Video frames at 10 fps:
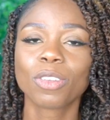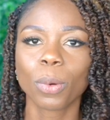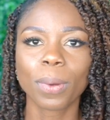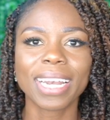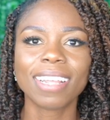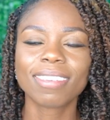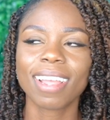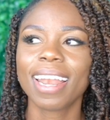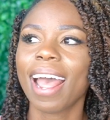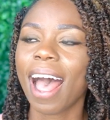So when they
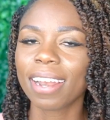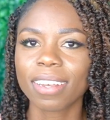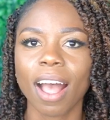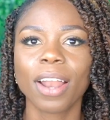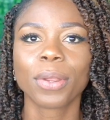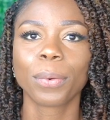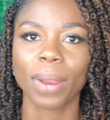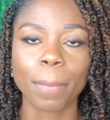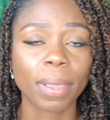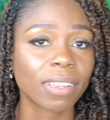said it, I thought
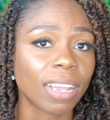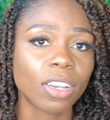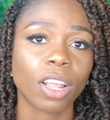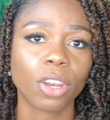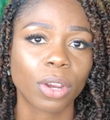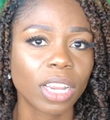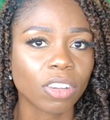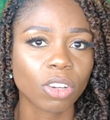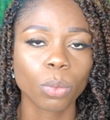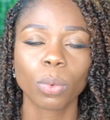great, because I thought their kitchen